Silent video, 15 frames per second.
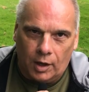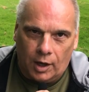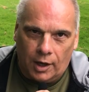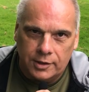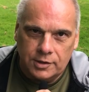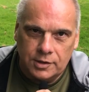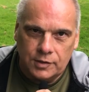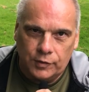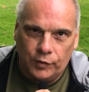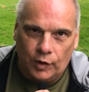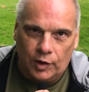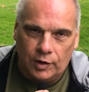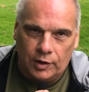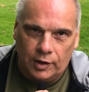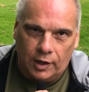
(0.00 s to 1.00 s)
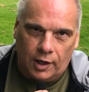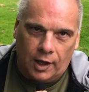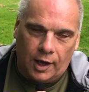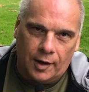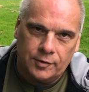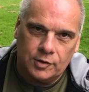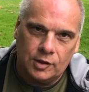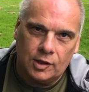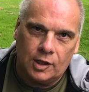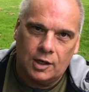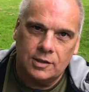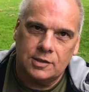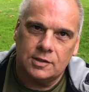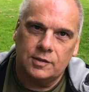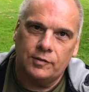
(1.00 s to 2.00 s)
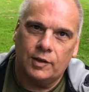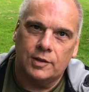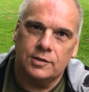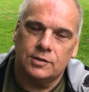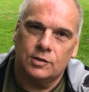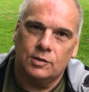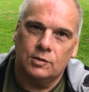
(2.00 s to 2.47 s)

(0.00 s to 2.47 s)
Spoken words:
After that, I just felt so